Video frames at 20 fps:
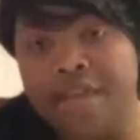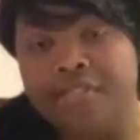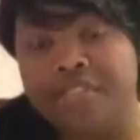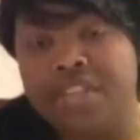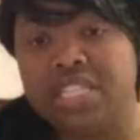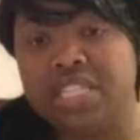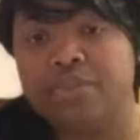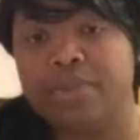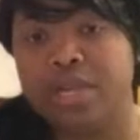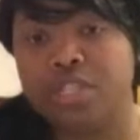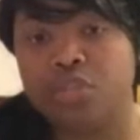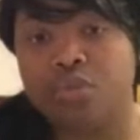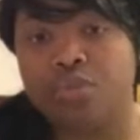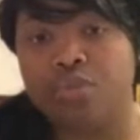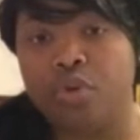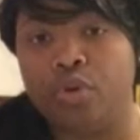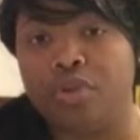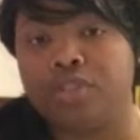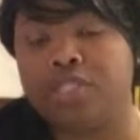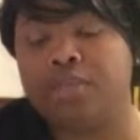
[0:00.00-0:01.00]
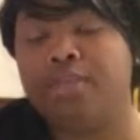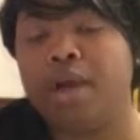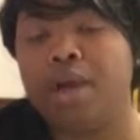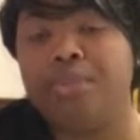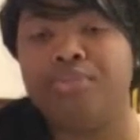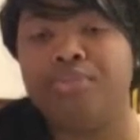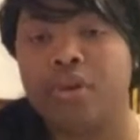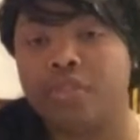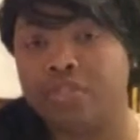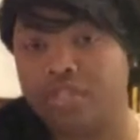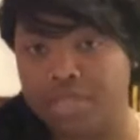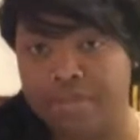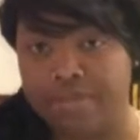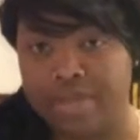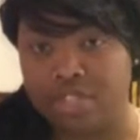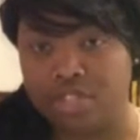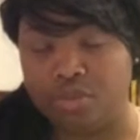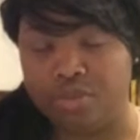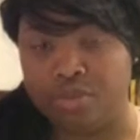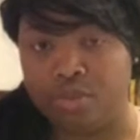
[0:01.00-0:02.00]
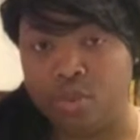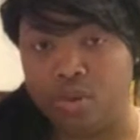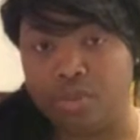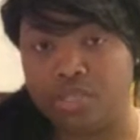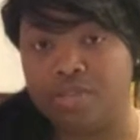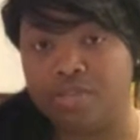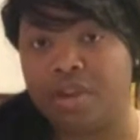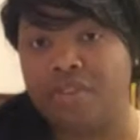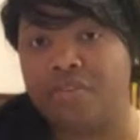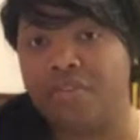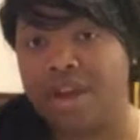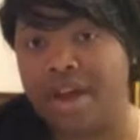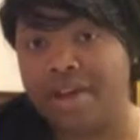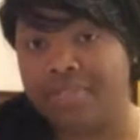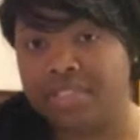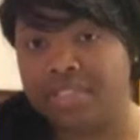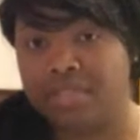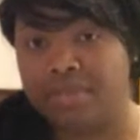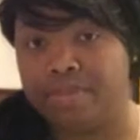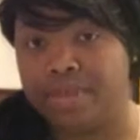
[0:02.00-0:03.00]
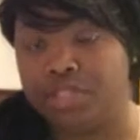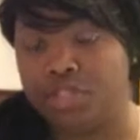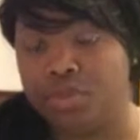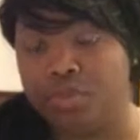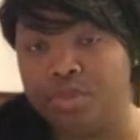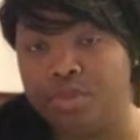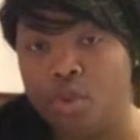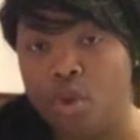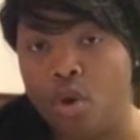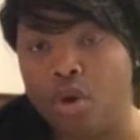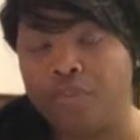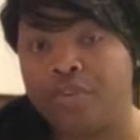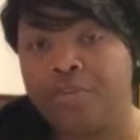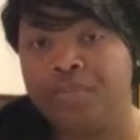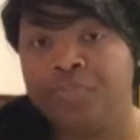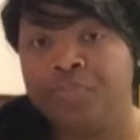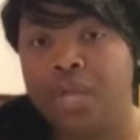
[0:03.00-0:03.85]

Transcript: These mesomorphs, my brother's a mesomorph, my father's a mesomorph.